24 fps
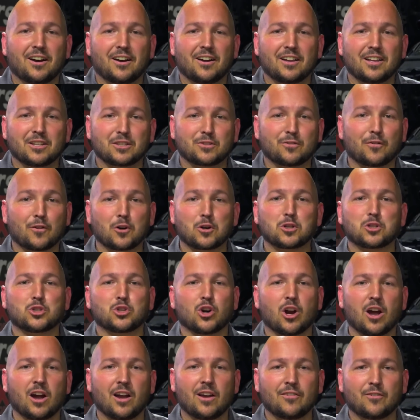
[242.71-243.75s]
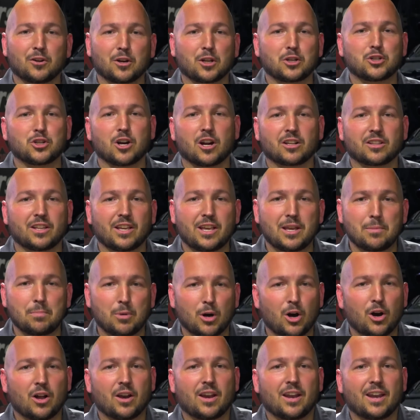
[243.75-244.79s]
his first drive on a truck that he
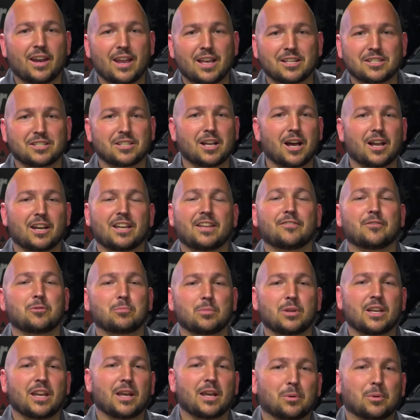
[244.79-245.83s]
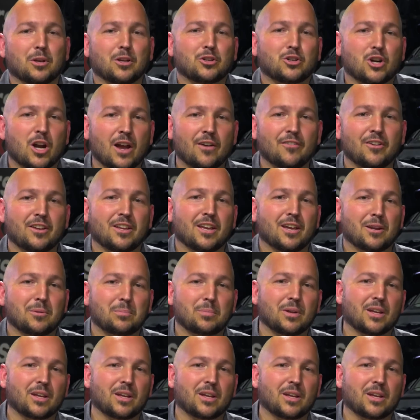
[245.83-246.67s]
bought and has not even been to drive it yet,